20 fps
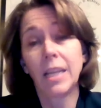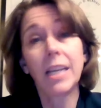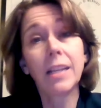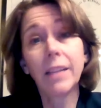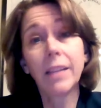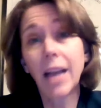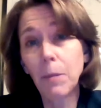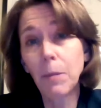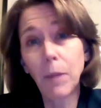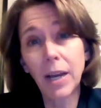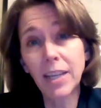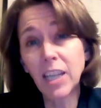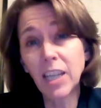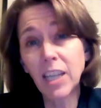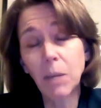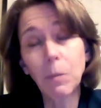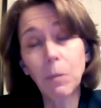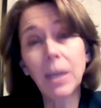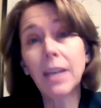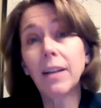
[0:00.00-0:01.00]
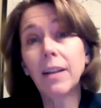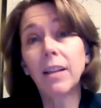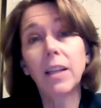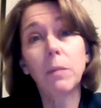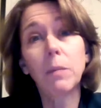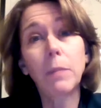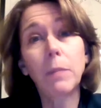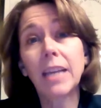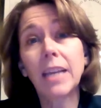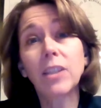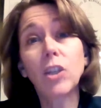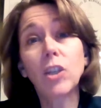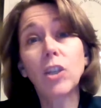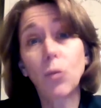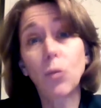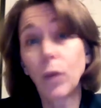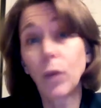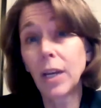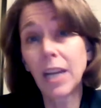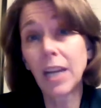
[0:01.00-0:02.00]
Elon Musk immediately begins
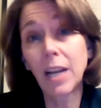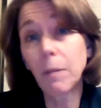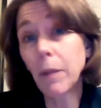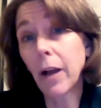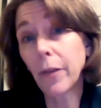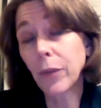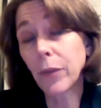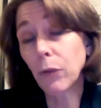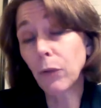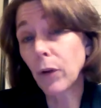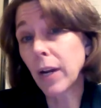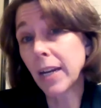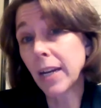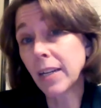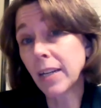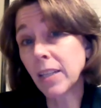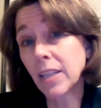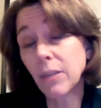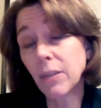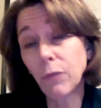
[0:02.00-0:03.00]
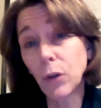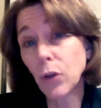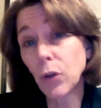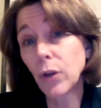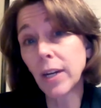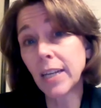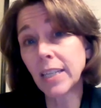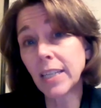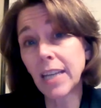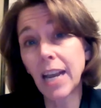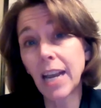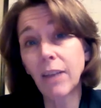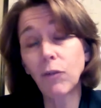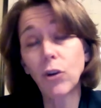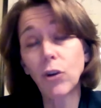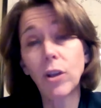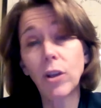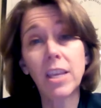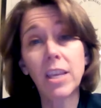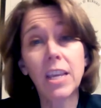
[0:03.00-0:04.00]
tweeting about the race a few days
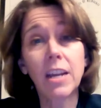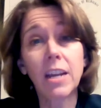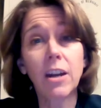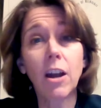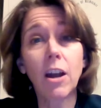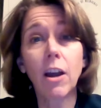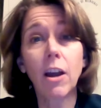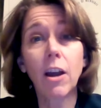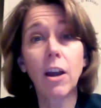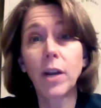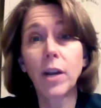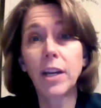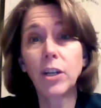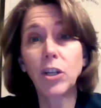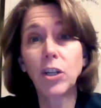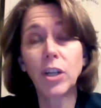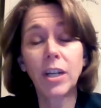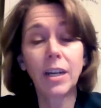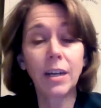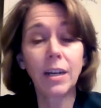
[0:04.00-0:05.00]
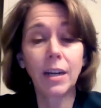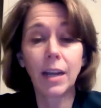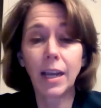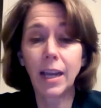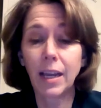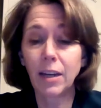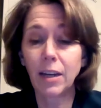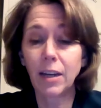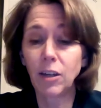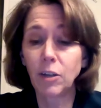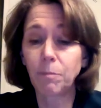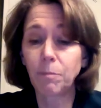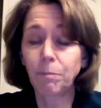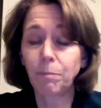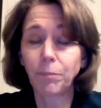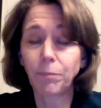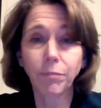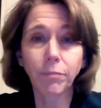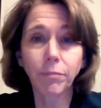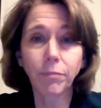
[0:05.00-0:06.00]
after the inauguration. And,
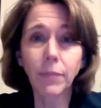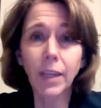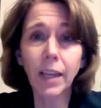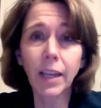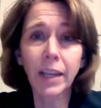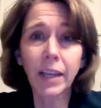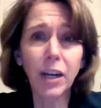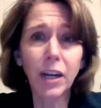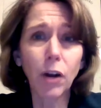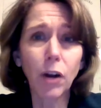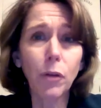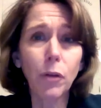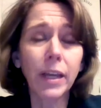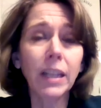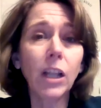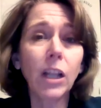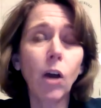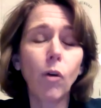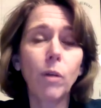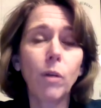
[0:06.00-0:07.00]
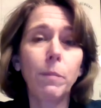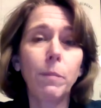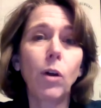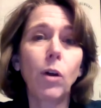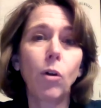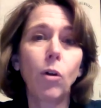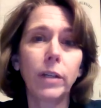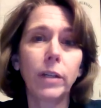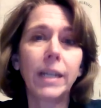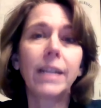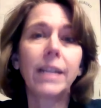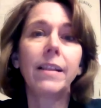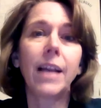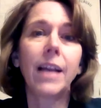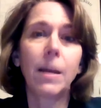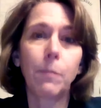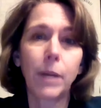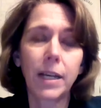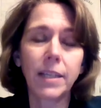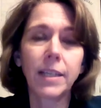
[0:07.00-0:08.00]
then lo and behold,
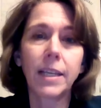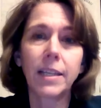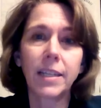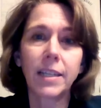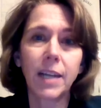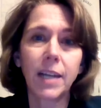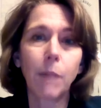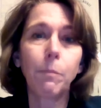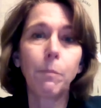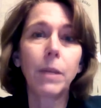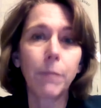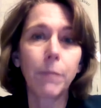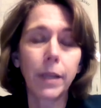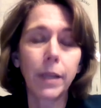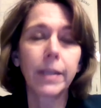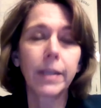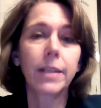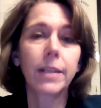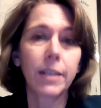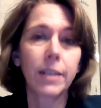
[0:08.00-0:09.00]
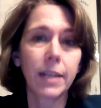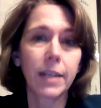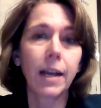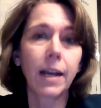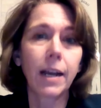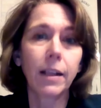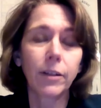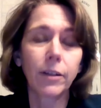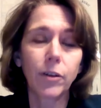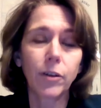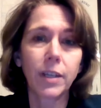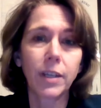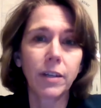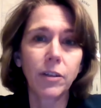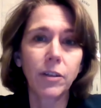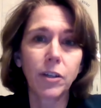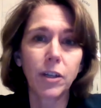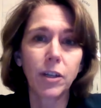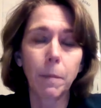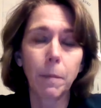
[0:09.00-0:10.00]
Elon Musk is dumping millions of dollars
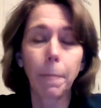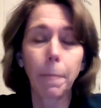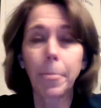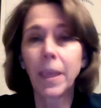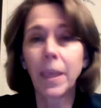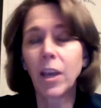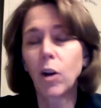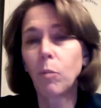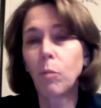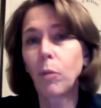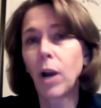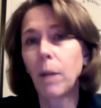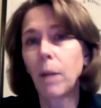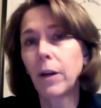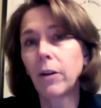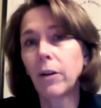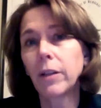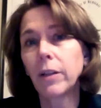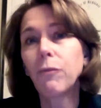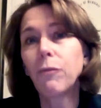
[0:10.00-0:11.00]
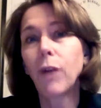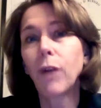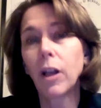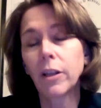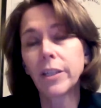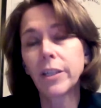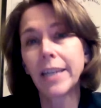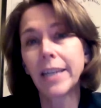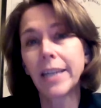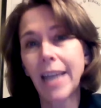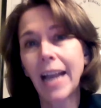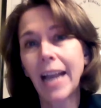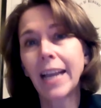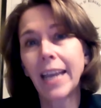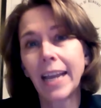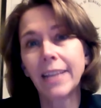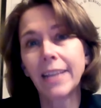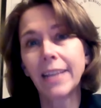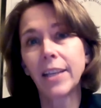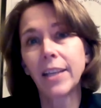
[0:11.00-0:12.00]
into, primarily false
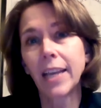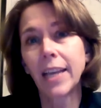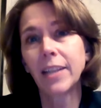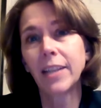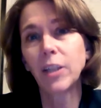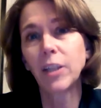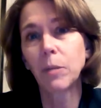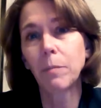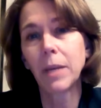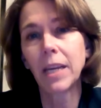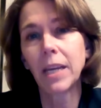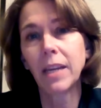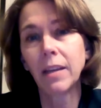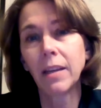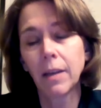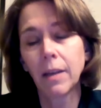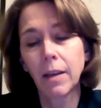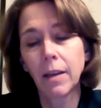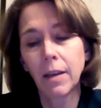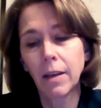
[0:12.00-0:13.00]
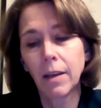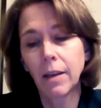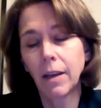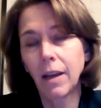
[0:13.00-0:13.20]
attack ads against me.